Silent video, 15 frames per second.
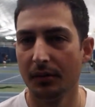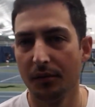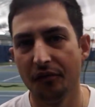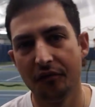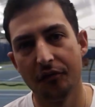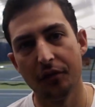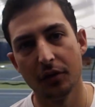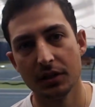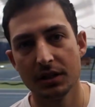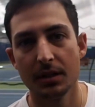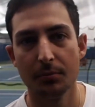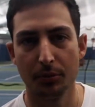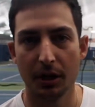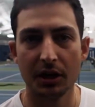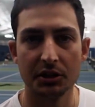First
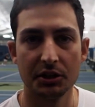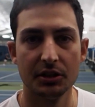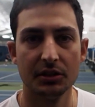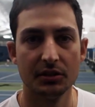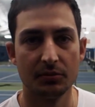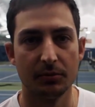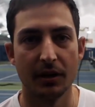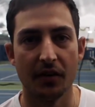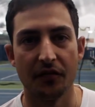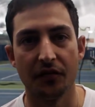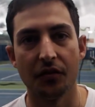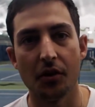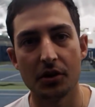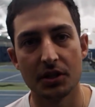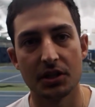impressions, when I
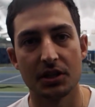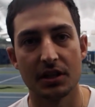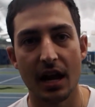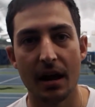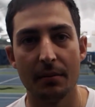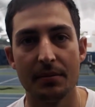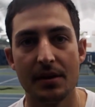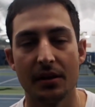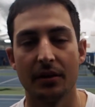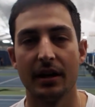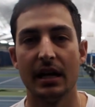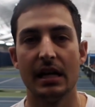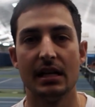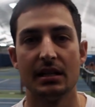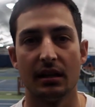first step, there
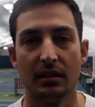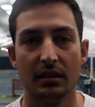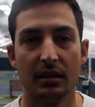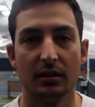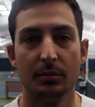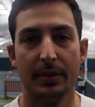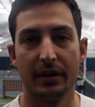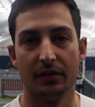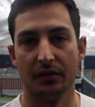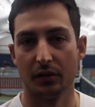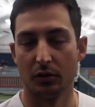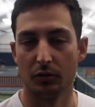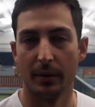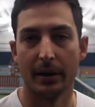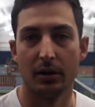is a little bit of a
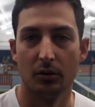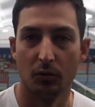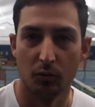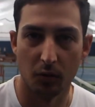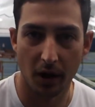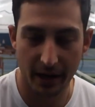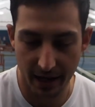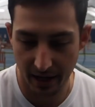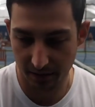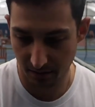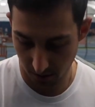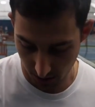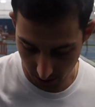crinkle right at